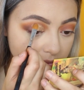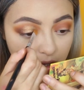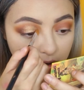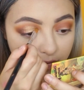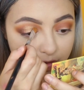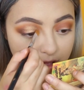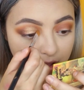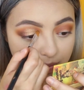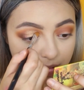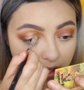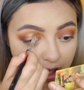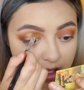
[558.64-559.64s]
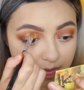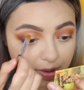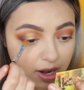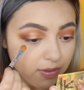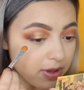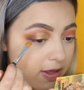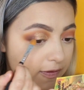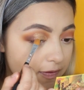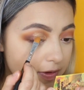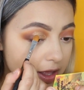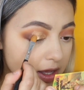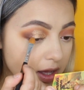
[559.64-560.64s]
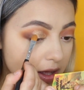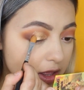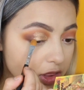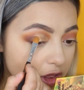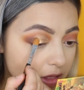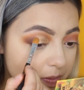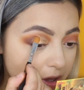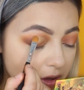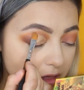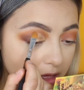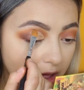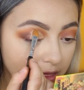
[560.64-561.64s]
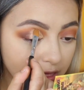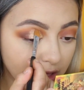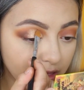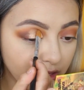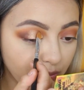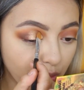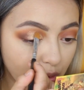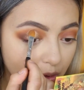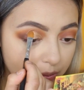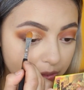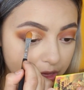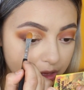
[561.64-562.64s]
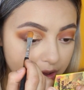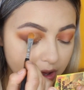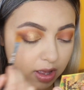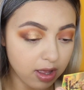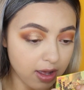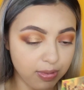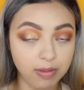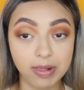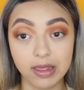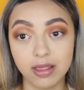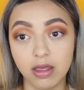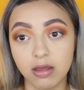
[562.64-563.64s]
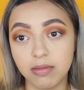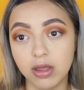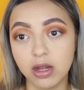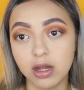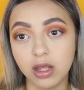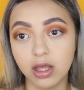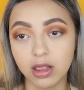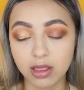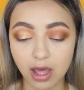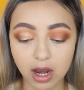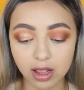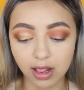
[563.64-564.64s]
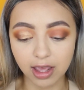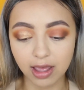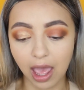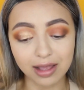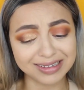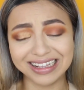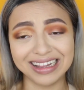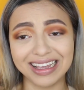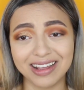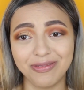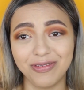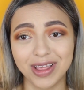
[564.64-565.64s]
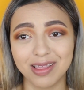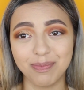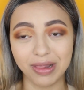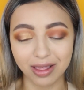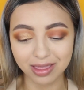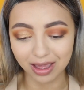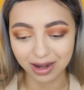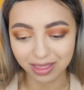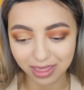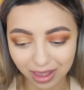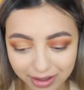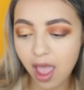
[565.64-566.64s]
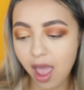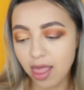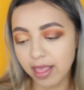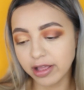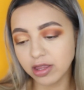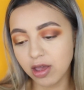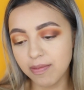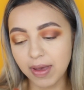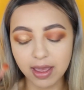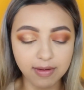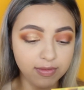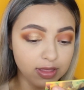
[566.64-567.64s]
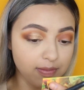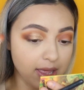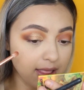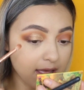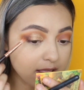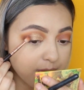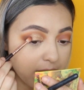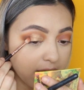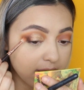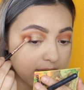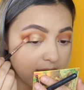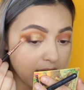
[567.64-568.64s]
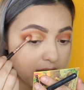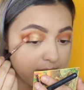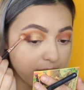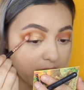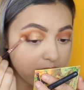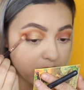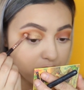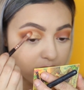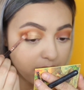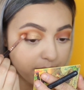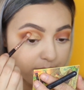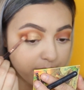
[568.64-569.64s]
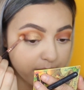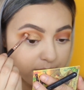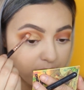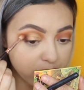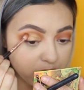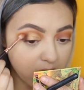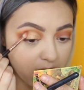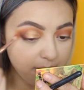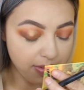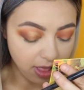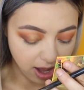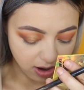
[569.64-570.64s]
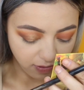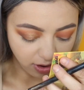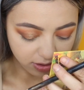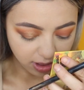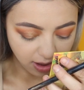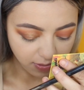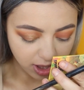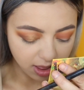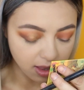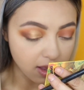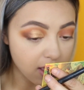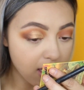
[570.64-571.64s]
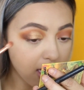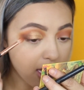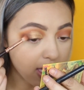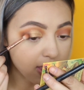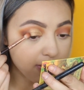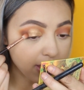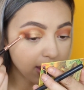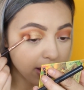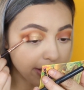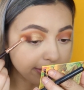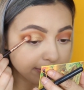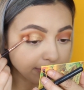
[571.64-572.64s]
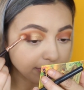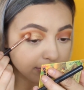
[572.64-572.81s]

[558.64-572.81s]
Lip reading: It obviously applies better with a finger just because I think the warmth and probably the humidity is kind of like acting like a Fix Plus kind of thing. I like to go back in with my Luxe Petite brush, the brush that I applied Roxanne with at the beginning.